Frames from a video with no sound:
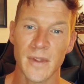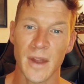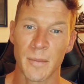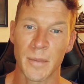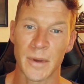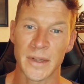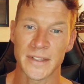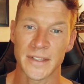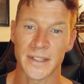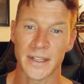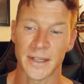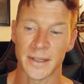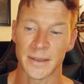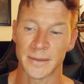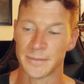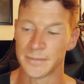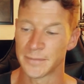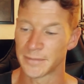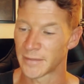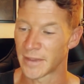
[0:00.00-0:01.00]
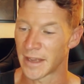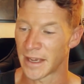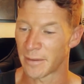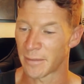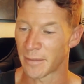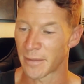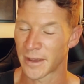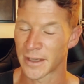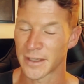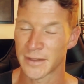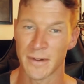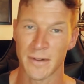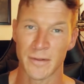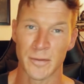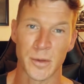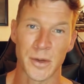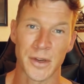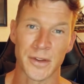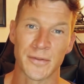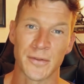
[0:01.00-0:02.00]
But um, yeah, thanks for
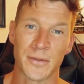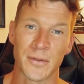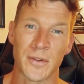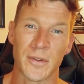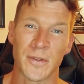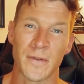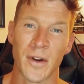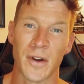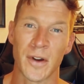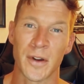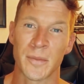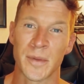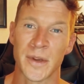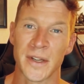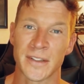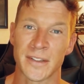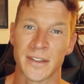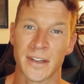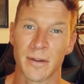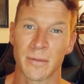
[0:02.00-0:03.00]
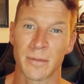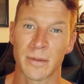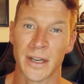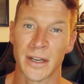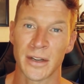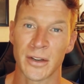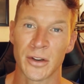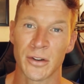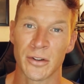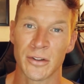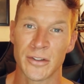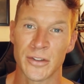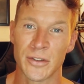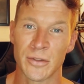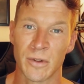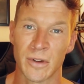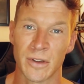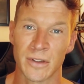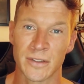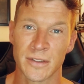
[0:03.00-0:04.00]
everybody who, who've already picked it up, and I encourage
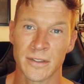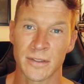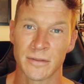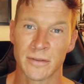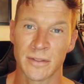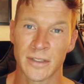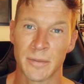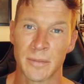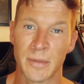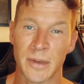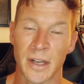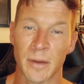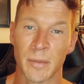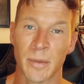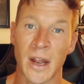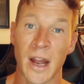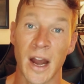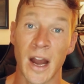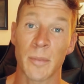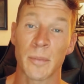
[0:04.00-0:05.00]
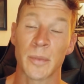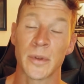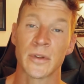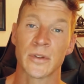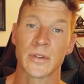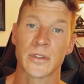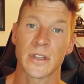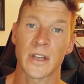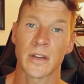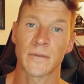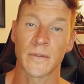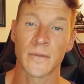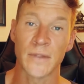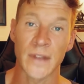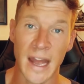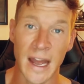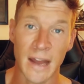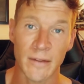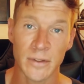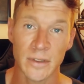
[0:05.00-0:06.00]
you all to uh, pick up a copy yourself if
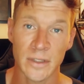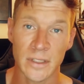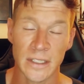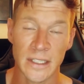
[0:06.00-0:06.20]
you haven't.